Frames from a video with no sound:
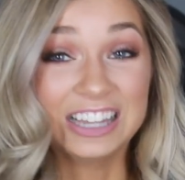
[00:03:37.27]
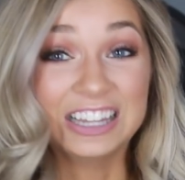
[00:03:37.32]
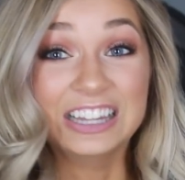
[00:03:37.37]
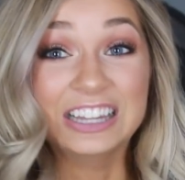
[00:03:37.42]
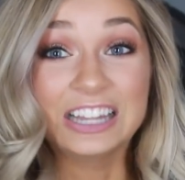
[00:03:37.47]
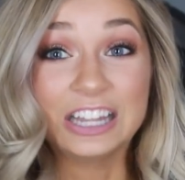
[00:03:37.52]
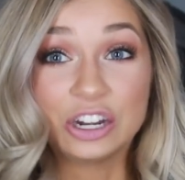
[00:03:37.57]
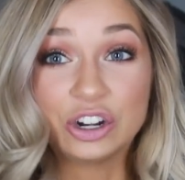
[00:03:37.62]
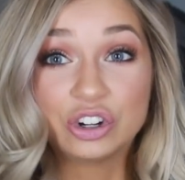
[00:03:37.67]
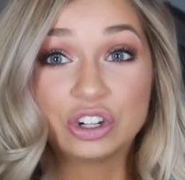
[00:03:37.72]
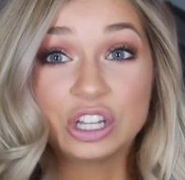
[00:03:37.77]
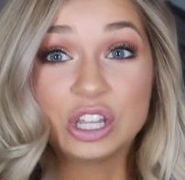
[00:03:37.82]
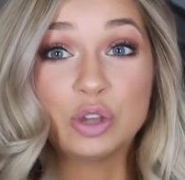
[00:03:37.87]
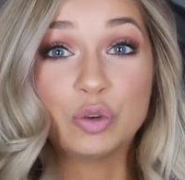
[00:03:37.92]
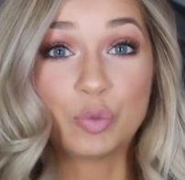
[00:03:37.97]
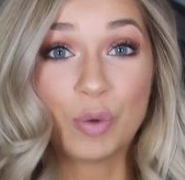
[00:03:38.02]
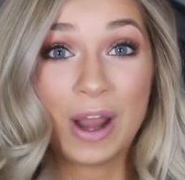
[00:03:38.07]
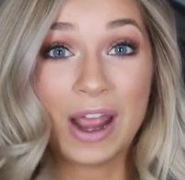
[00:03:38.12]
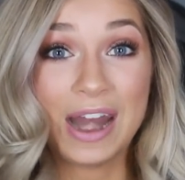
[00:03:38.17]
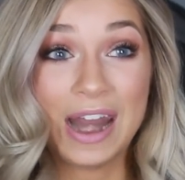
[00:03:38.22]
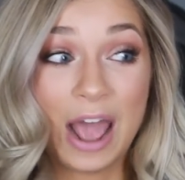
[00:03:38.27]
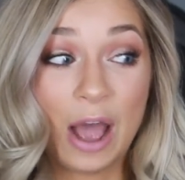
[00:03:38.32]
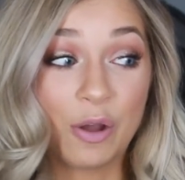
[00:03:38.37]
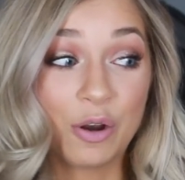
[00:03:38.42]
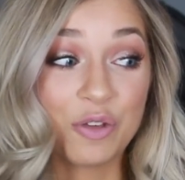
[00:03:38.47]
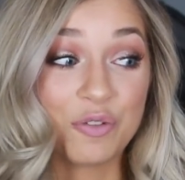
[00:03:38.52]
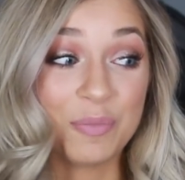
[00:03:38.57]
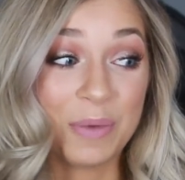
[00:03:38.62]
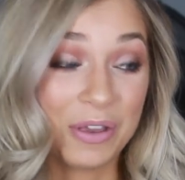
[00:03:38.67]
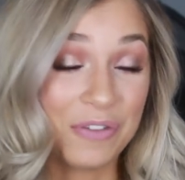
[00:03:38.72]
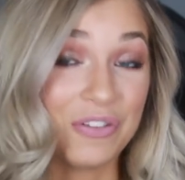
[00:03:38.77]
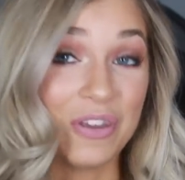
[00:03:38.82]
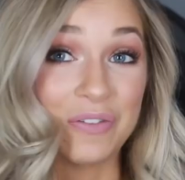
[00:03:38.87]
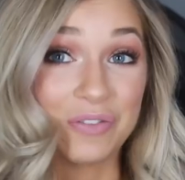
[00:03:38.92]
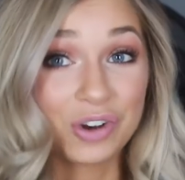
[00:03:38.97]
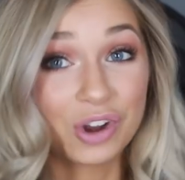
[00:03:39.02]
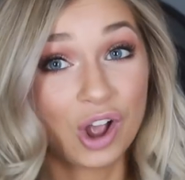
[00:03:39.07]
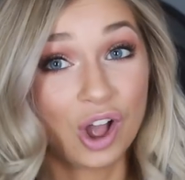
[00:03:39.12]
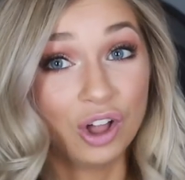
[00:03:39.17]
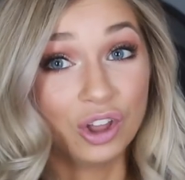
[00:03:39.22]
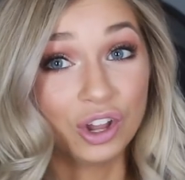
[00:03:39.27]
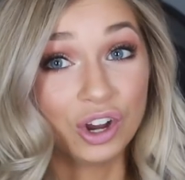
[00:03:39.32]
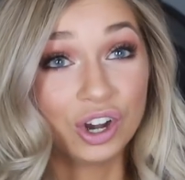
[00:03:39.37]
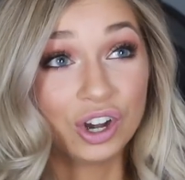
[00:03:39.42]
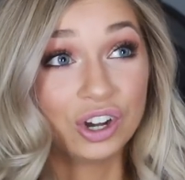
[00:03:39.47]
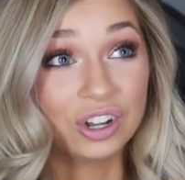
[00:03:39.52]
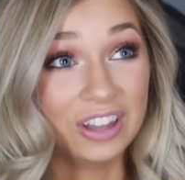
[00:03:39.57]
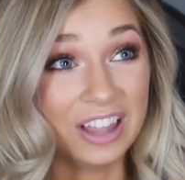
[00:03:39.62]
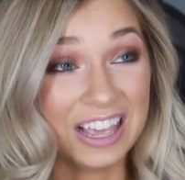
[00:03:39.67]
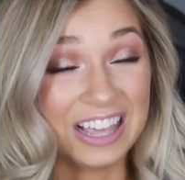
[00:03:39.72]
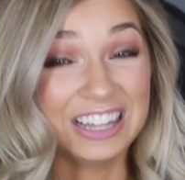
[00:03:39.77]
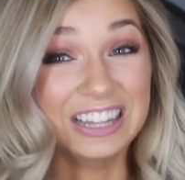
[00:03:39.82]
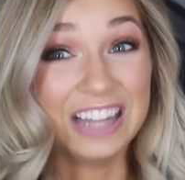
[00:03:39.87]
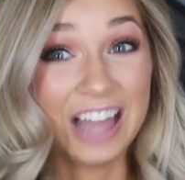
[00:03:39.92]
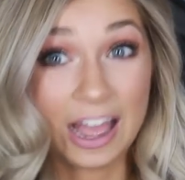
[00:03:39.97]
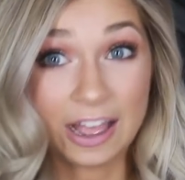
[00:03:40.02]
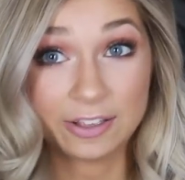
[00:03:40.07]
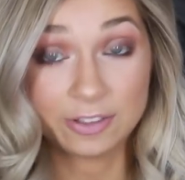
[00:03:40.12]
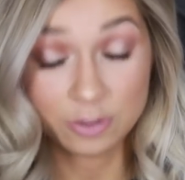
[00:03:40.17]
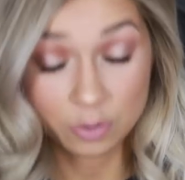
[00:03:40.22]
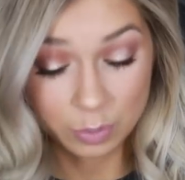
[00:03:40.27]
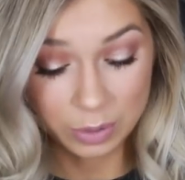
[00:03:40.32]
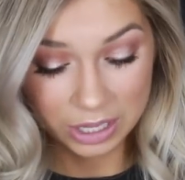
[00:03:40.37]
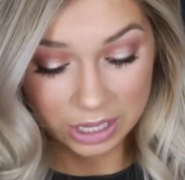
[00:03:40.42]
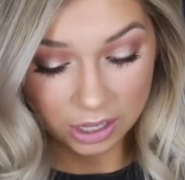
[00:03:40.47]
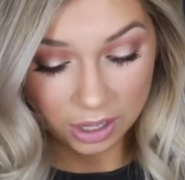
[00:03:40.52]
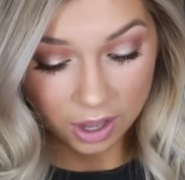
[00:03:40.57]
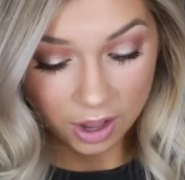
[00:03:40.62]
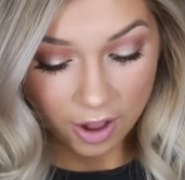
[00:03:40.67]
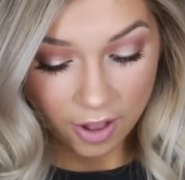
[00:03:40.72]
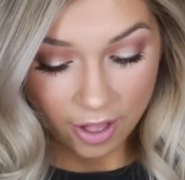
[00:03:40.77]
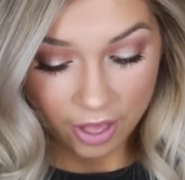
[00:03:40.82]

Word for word: literally ran out of my favorite color like last week.